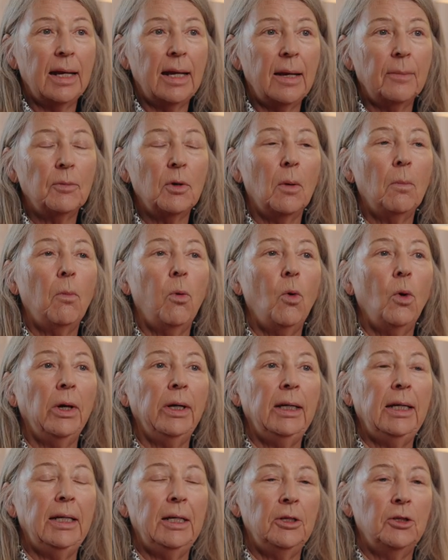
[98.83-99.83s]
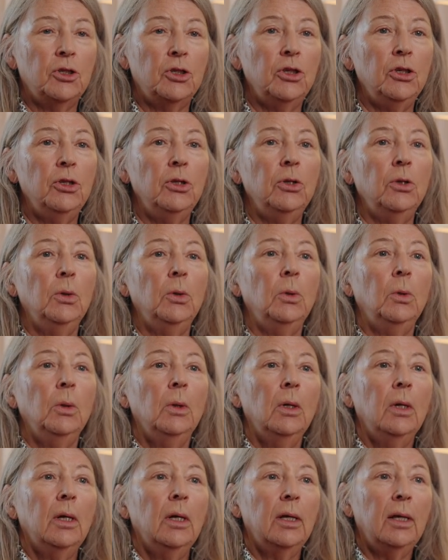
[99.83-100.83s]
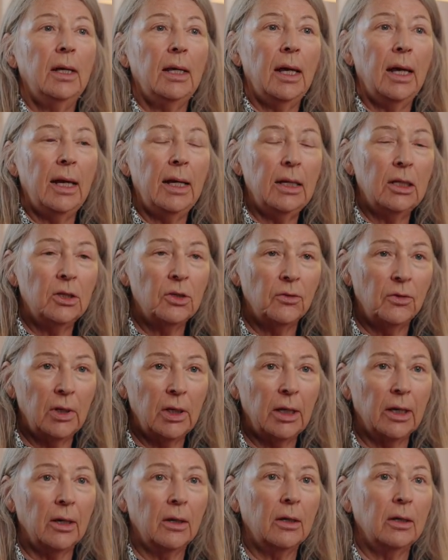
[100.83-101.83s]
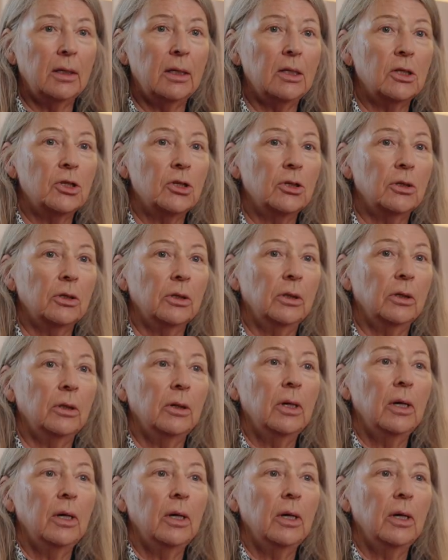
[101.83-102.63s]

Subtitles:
kept on pointing to the age of the air conditioner,